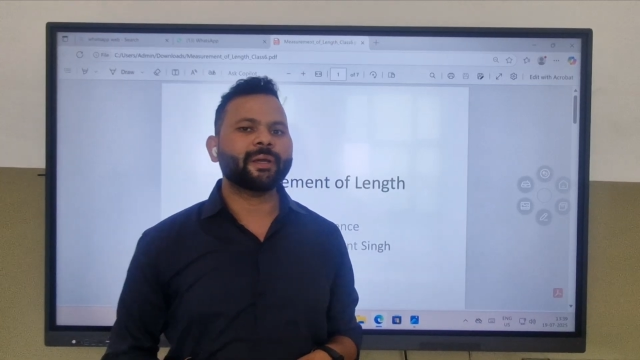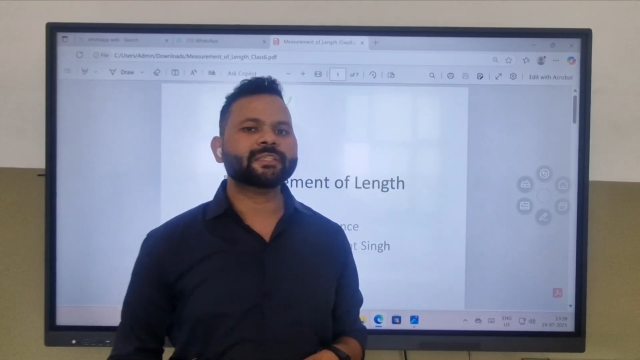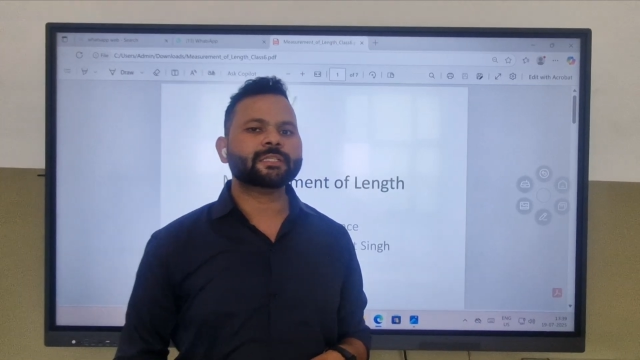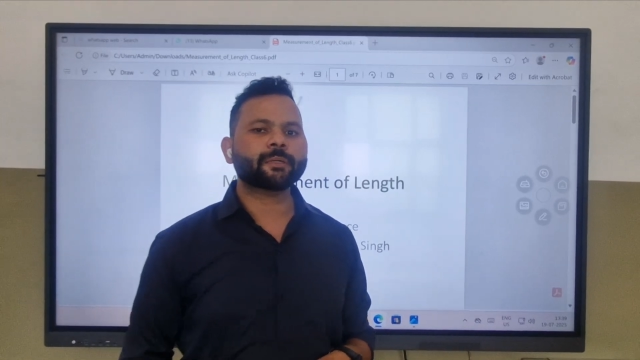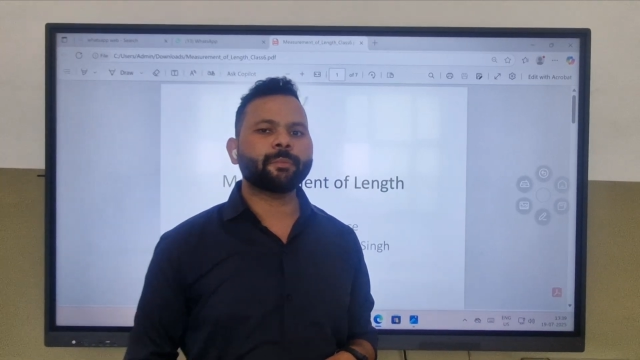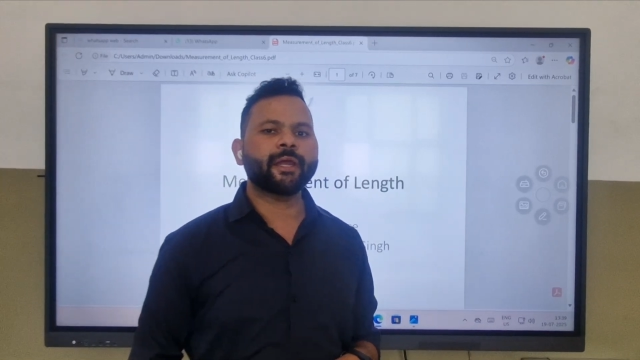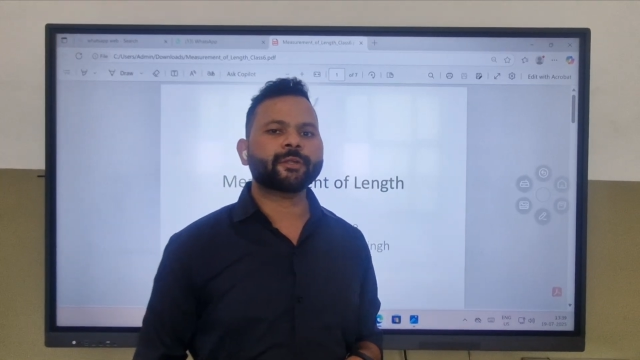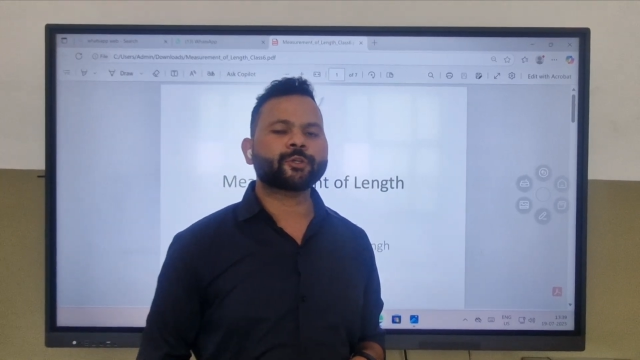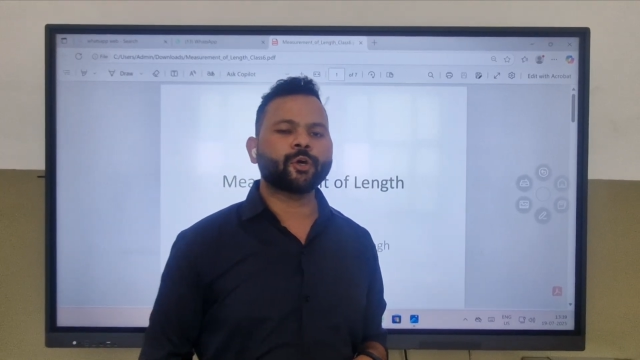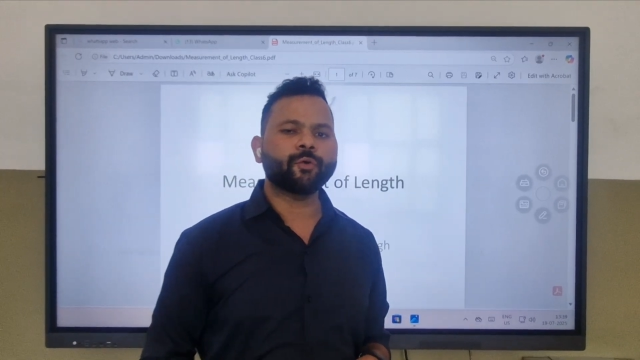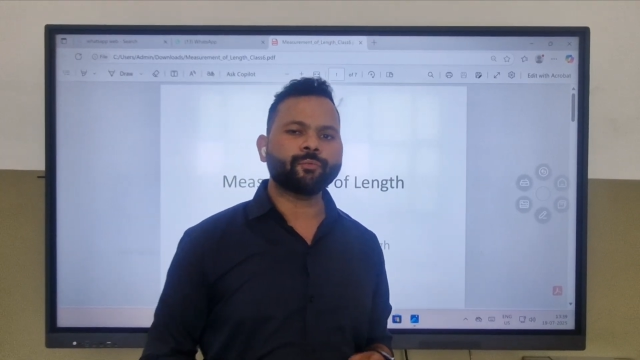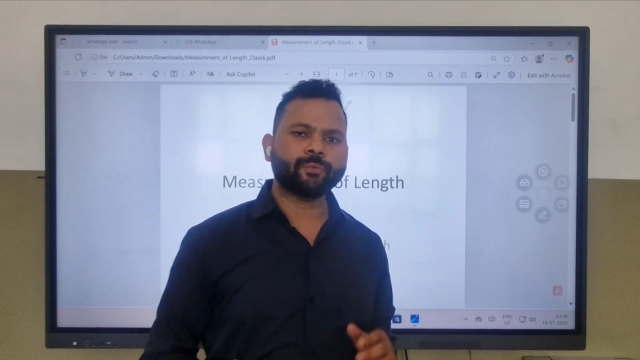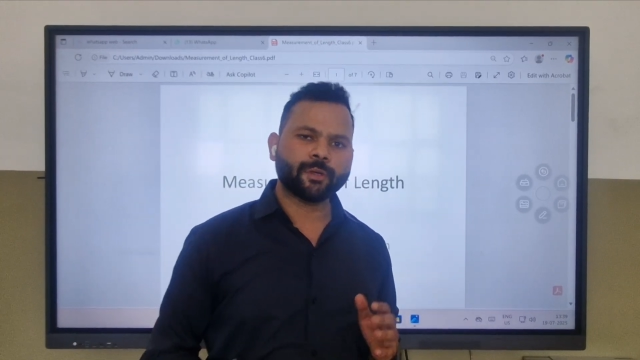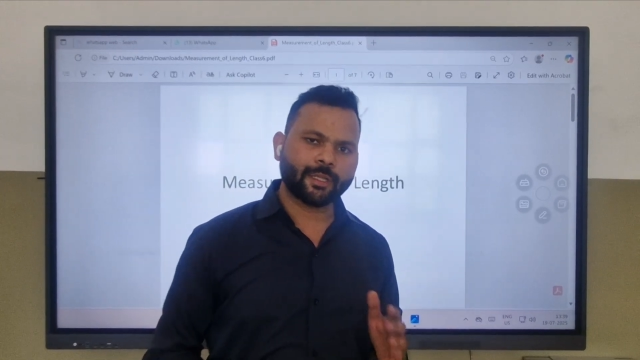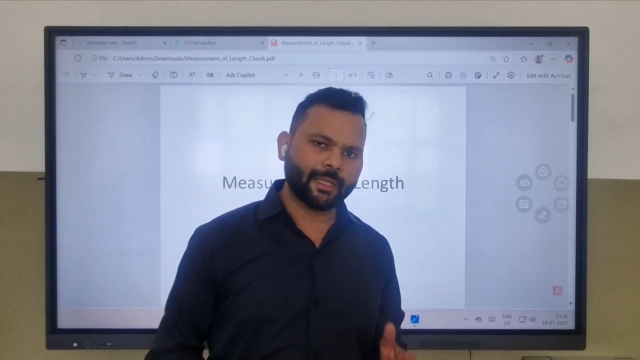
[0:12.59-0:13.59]
measurement
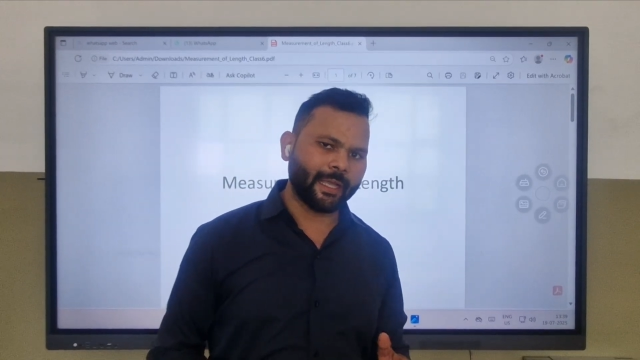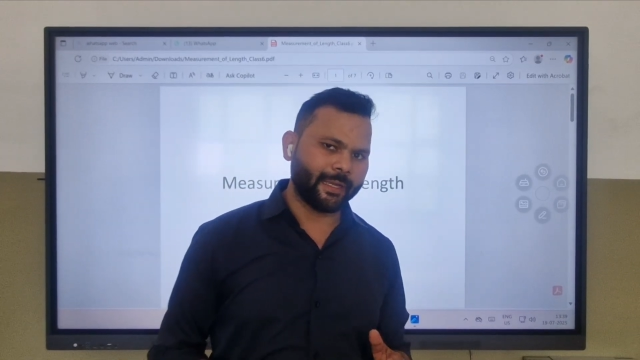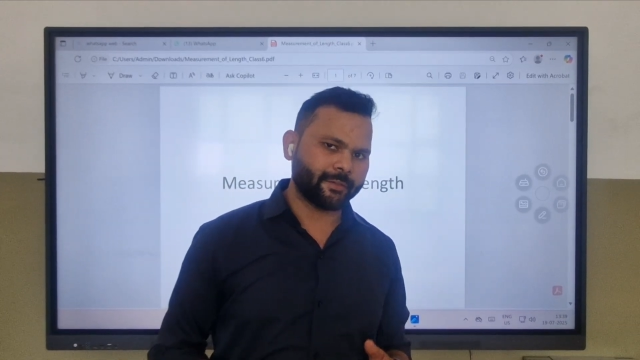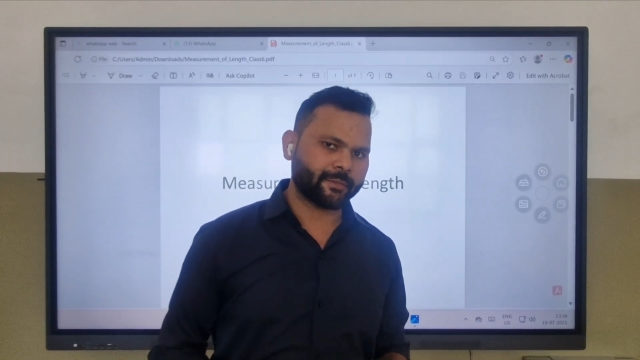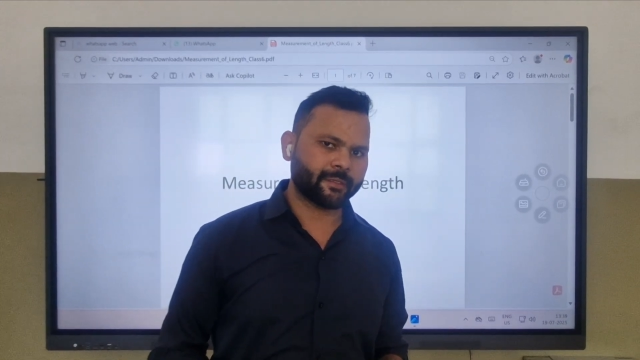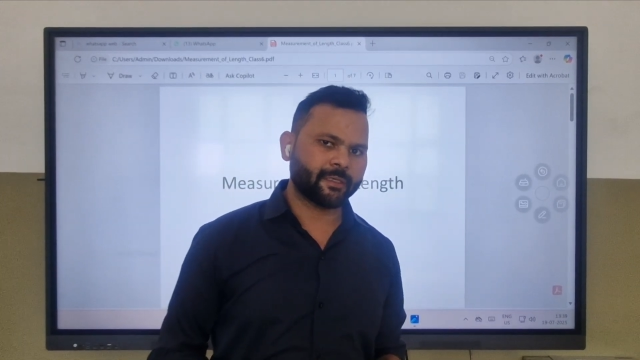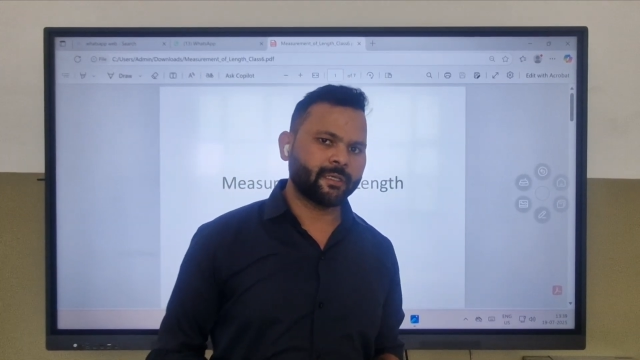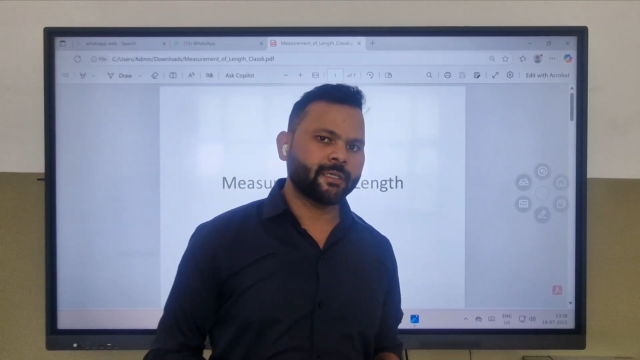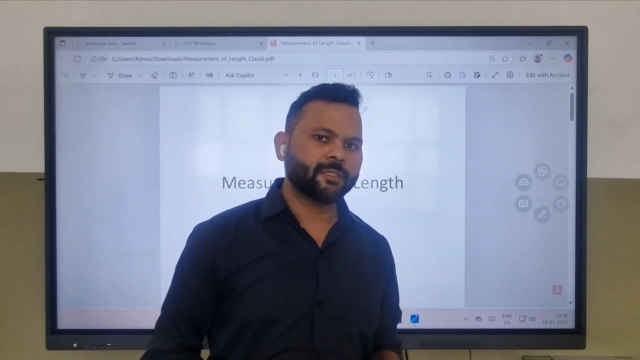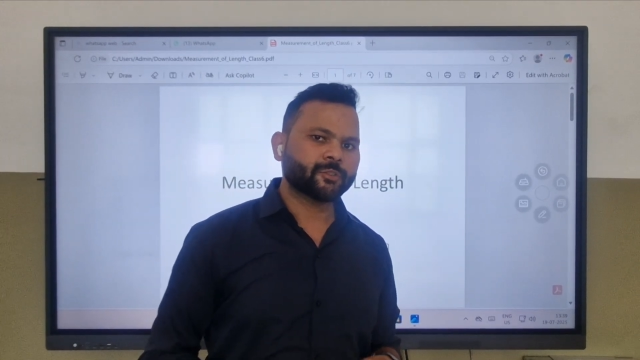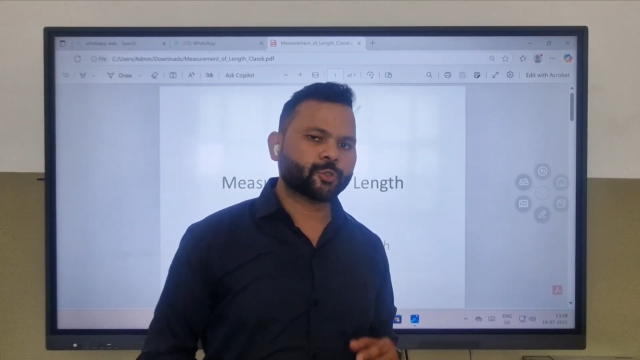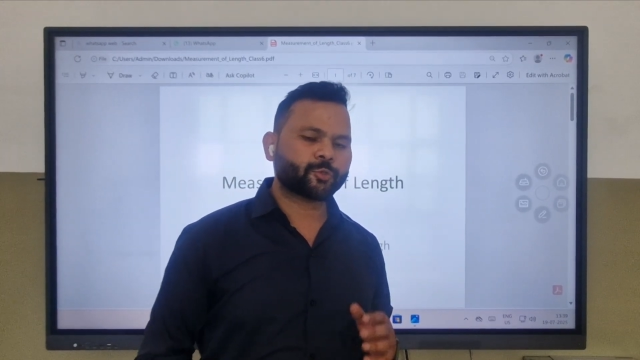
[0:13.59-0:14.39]
of length.